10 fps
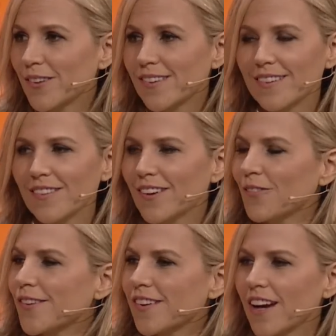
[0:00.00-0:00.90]
Was it
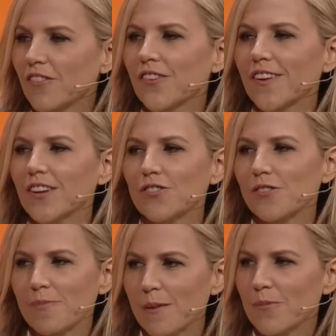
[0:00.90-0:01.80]
everything you
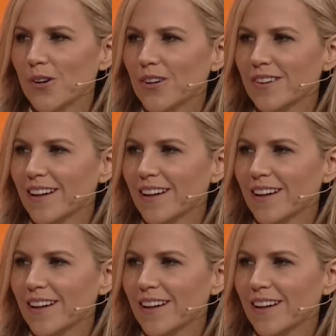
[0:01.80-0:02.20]
remembered?